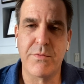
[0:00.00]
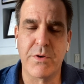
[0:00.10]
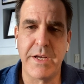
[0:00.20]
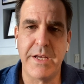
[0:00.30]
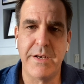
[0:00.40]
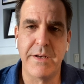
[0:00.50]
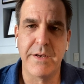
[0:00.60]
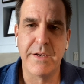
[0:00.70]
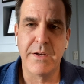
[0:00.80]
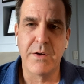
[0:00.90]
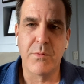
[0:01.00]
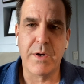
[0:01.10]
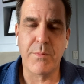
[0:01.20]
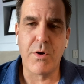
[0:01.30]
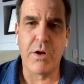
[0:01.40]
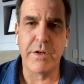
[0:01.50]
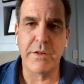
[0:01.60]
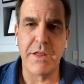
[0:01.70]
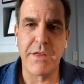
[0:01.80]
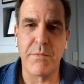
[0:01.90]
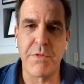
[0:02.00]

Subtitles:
we're in what I'm calling Lithium